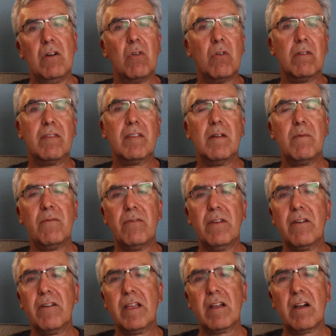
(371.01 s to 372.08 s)
or some
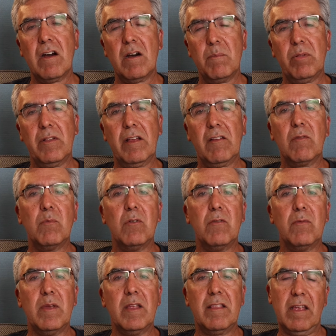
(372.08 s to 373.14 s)
very complex
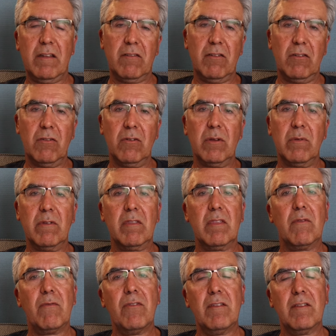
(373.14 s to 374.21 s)
movement that you're doing with
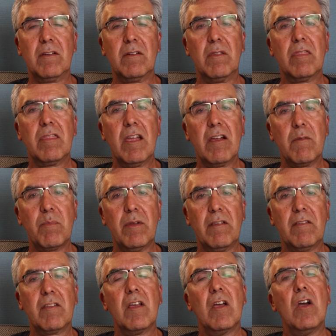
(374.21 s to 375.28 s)
the physical
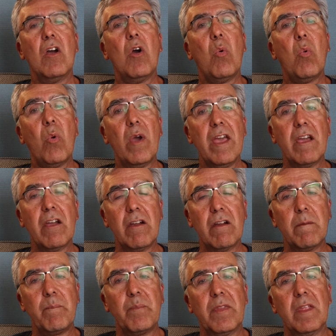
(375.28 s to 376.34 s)
therapist
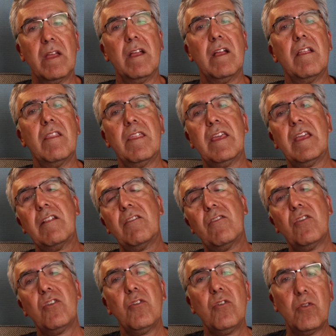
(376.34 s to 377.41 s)
where the
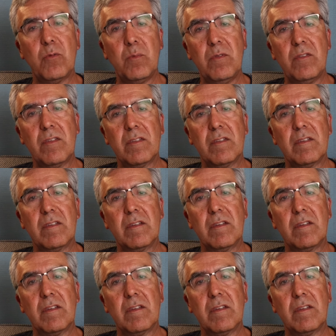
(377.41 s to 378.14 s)
tubes